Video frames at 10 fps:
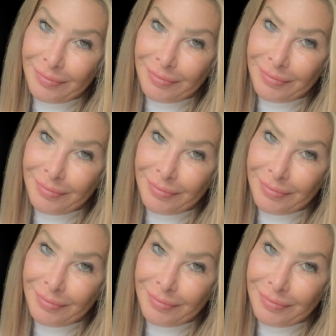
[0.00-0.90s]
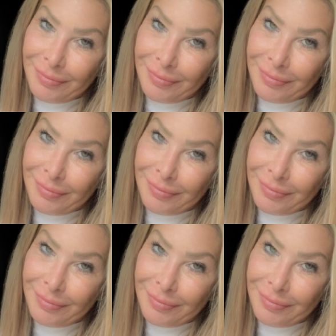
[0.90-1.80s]

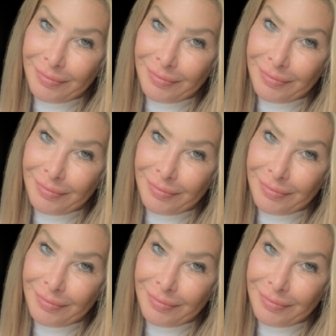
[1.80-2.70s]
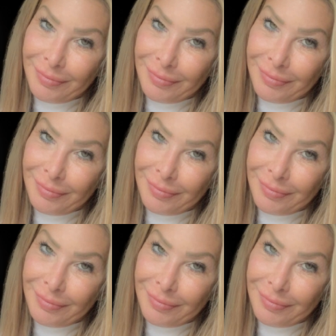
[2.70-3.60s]

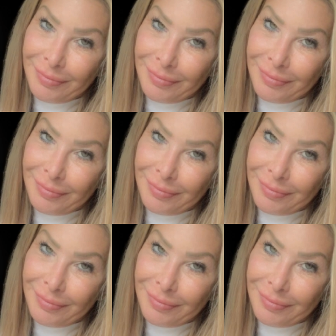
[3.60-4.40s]
The face doesn't move, so there is nothing to read.